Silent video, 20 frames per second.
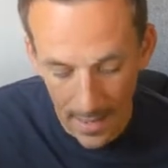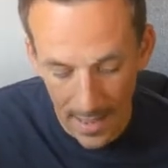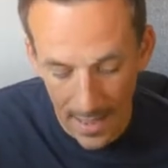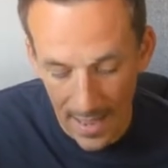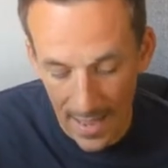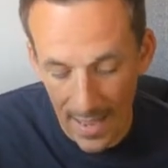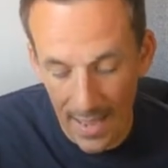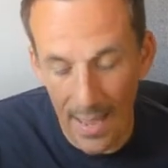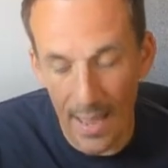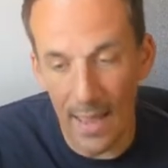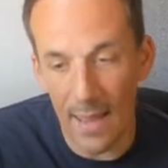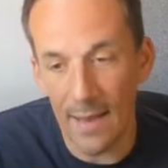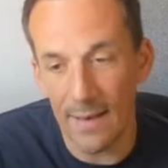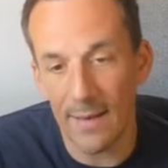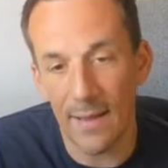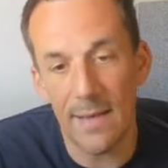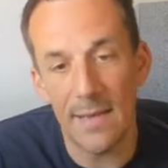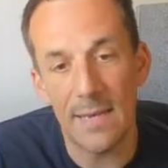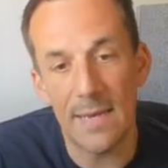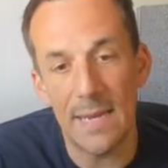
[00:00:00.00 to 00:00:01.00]
and
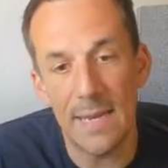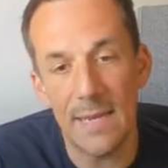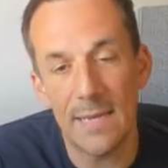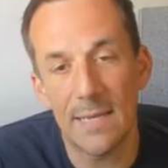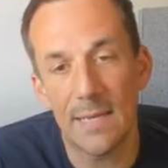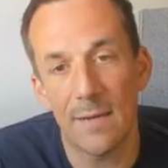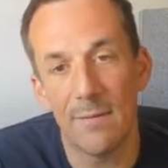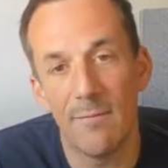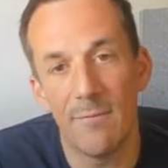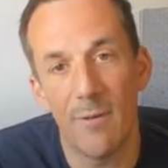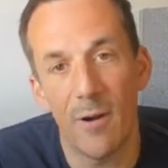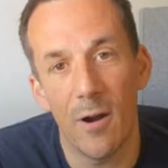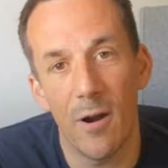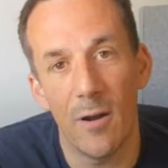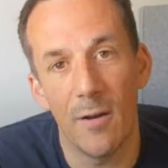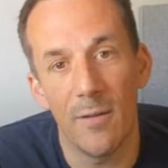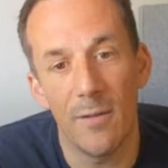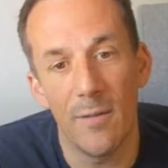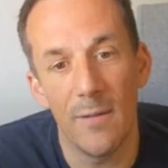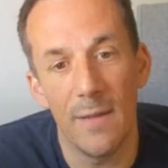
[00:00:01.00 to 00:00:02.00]
I need to
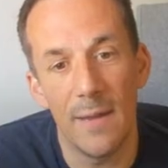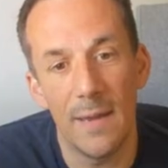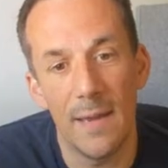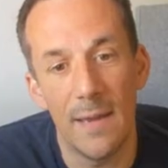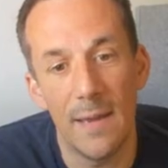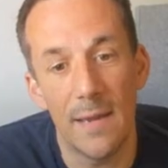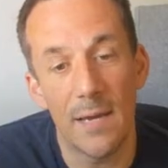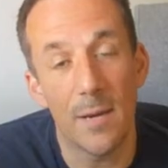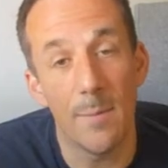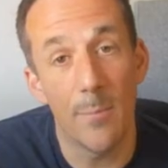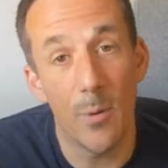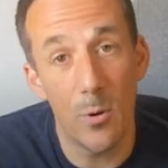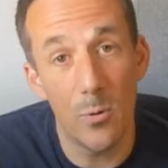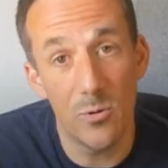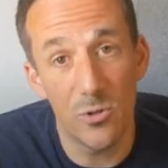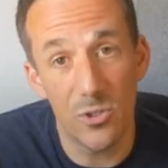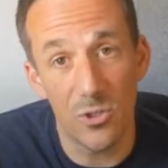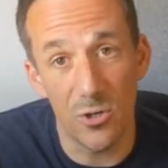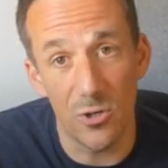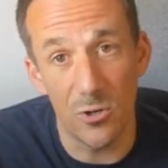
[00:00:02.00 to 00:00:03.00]
convert the
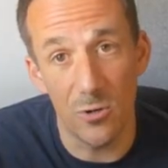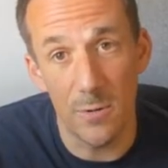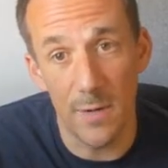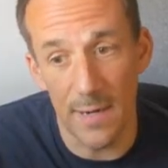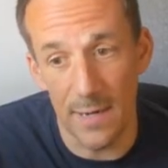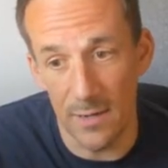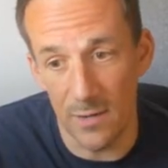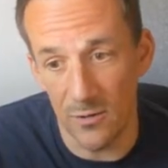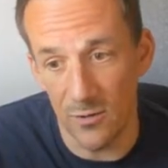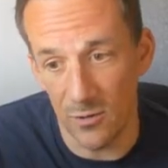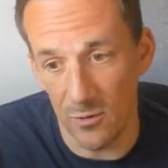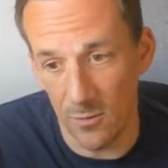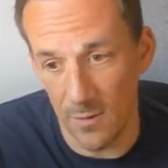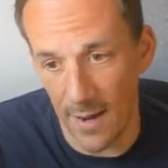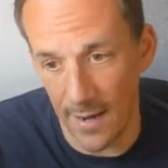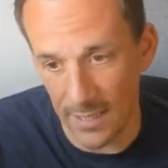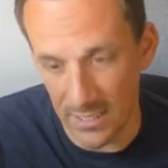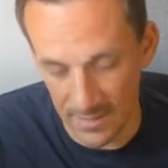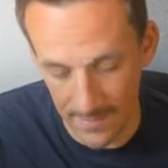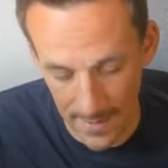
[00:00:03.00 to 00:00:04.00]
compose to into
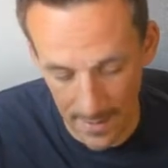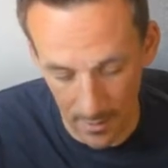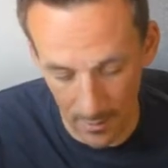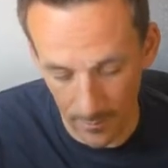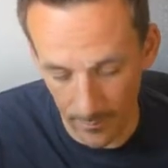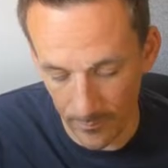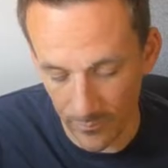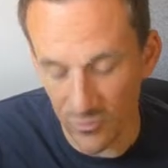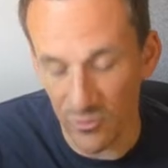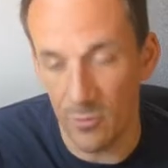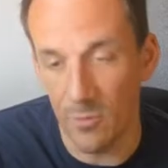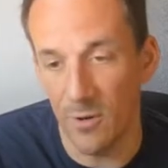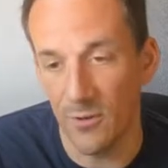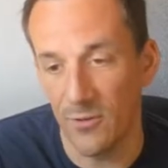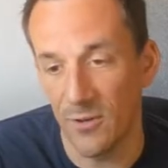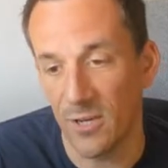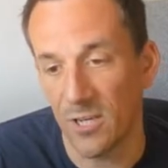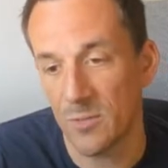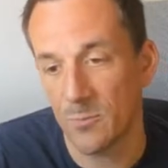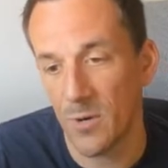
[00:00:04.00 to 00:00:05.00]
XML. So there is
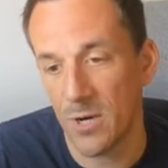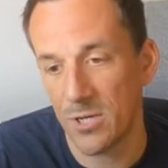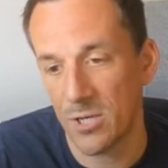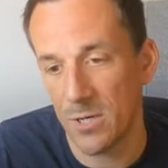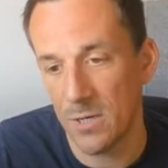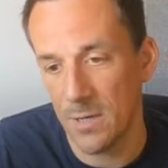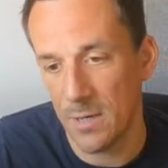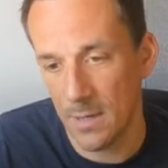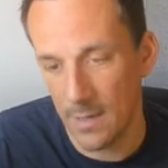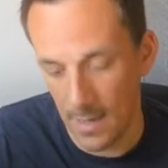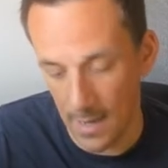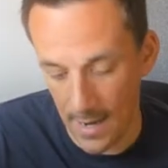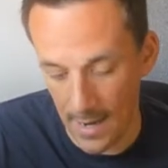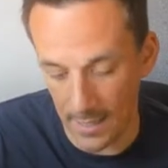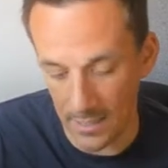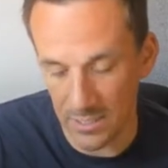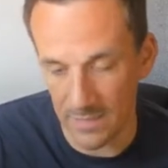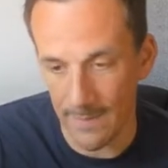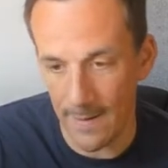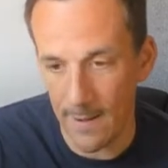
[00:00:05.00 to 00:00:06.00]
an expression,
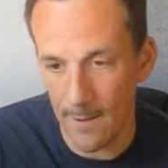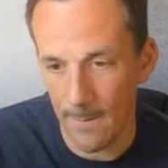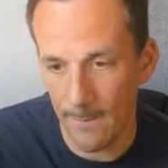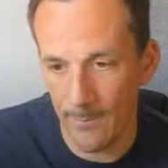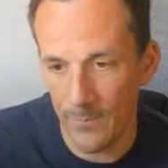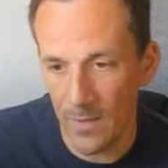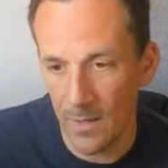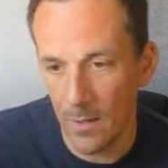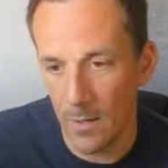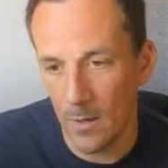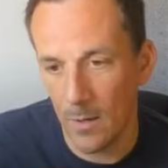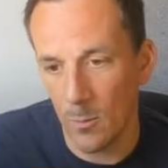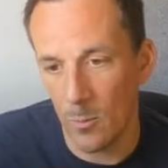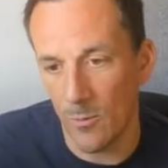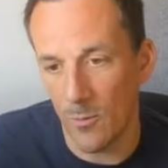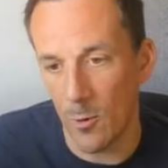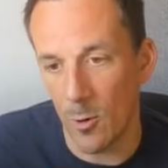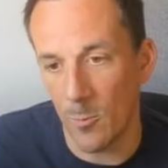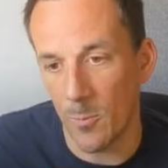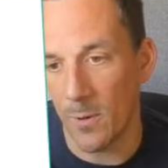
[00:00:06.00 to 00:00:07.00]
XML,
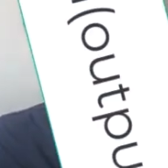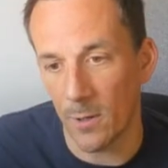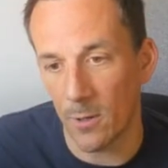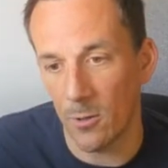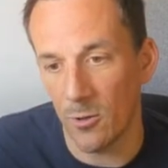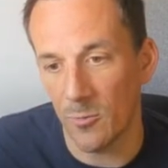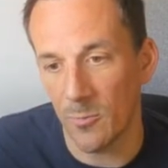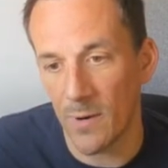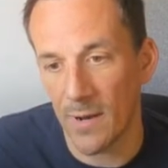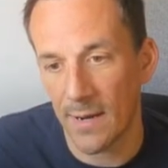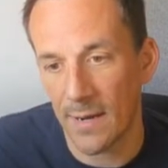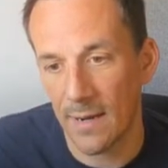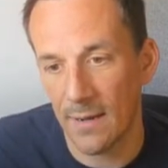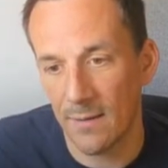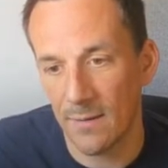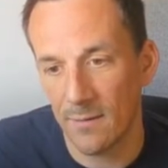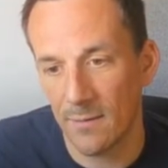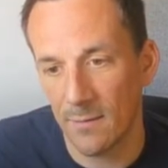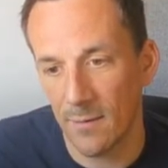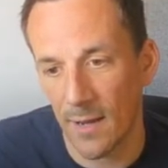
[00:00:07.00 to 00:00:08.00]
with the open and close
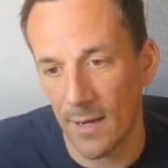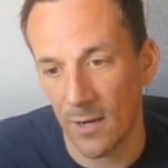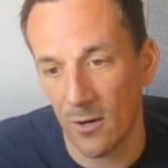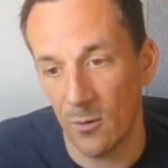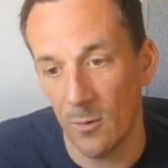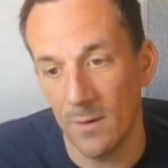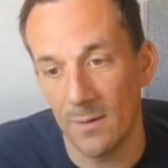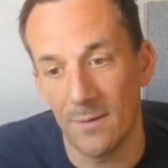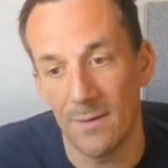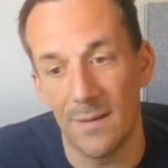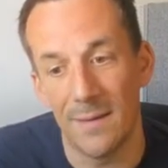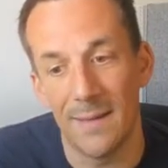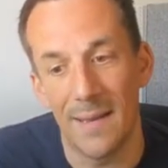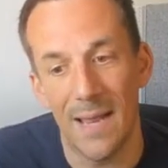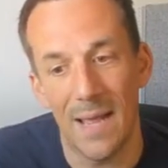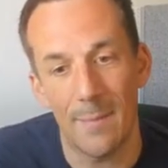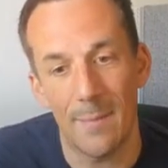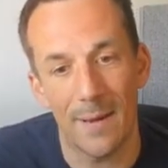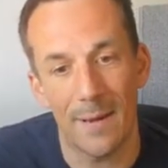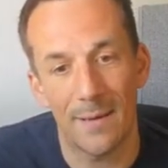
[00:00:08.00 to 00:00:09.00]
brackets. I can go into the
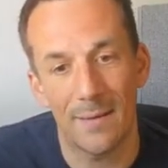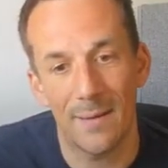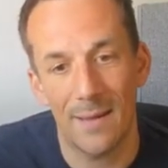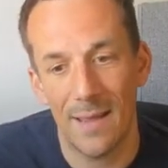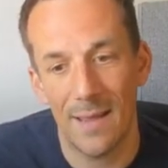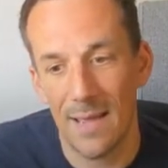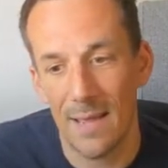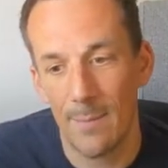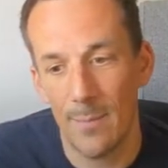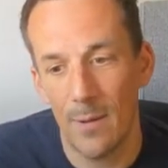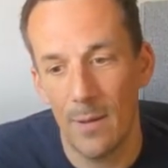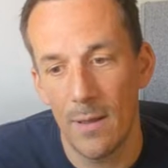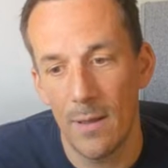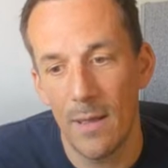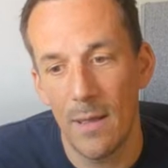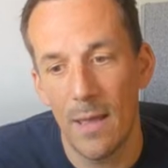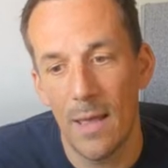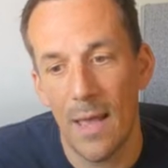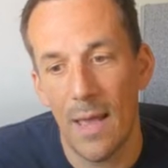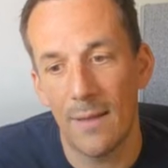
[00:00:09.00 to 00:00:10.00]
dynamic tab
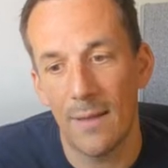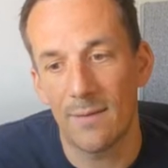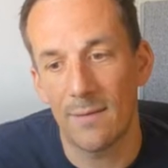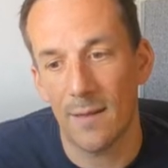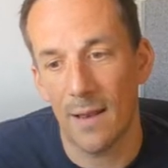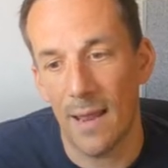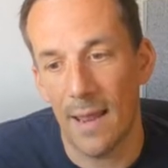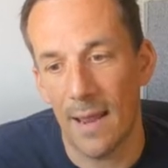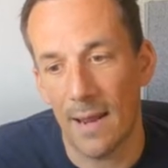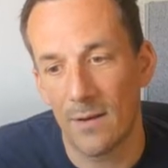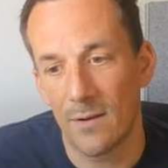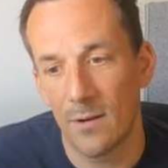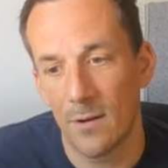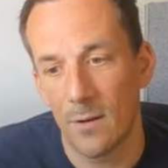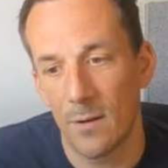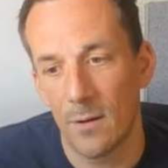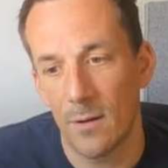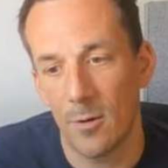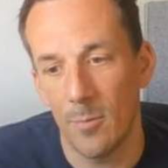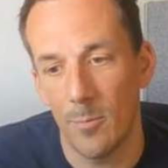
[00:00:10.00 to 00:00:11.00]
and select
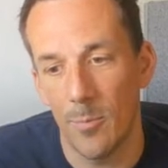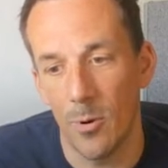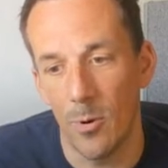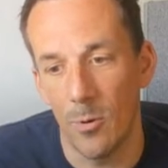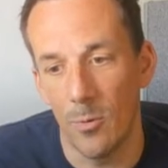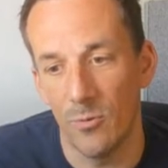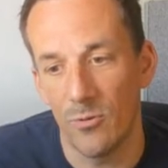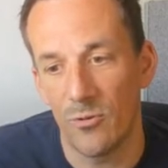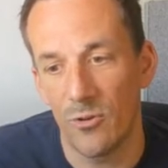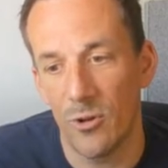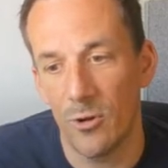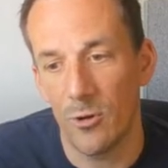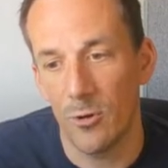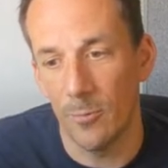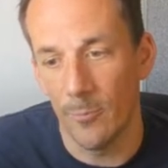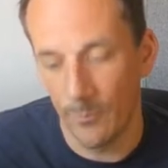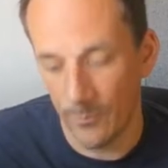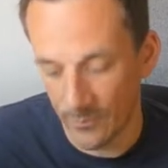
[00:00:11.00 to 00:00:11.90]
compose to.